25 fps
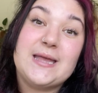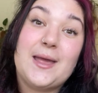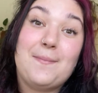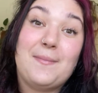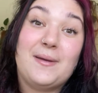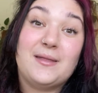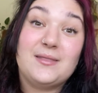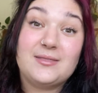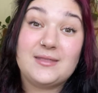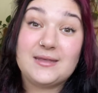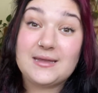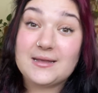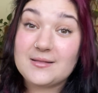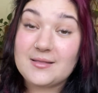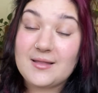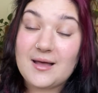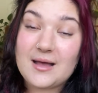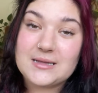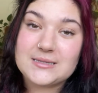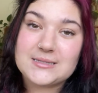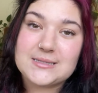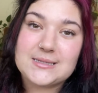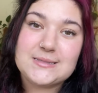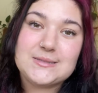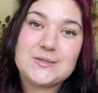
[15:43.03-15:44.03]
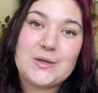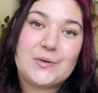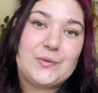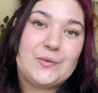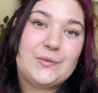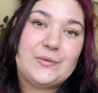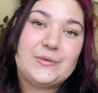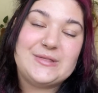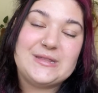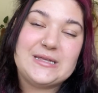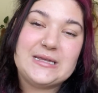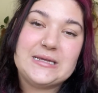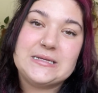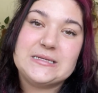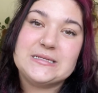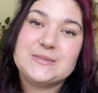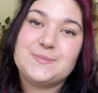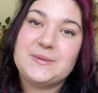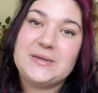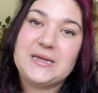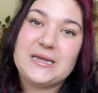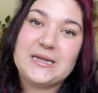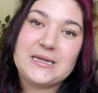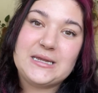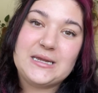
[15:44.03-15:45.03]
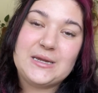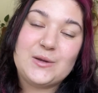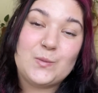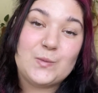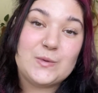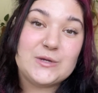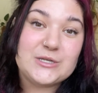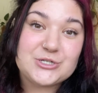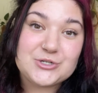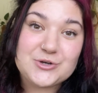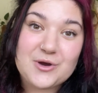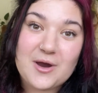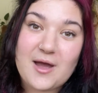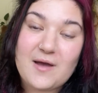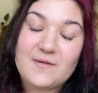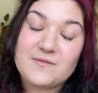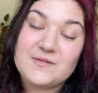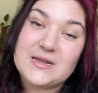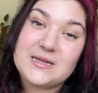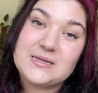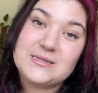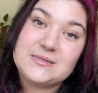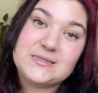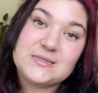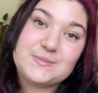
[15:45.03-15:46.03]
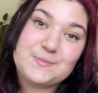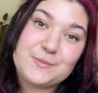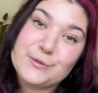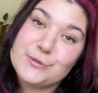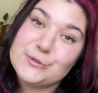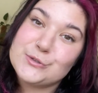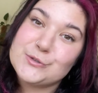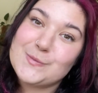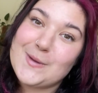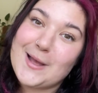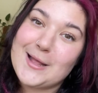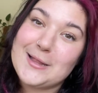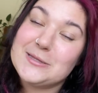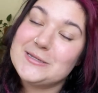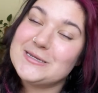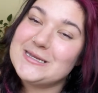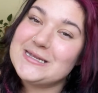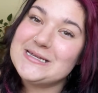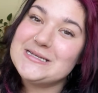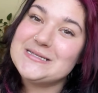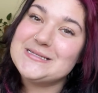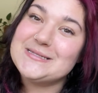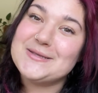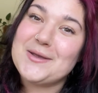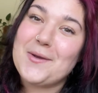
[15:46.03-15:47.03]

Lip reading: and monthly classes on all things beginning, witchcraft, and spirituality.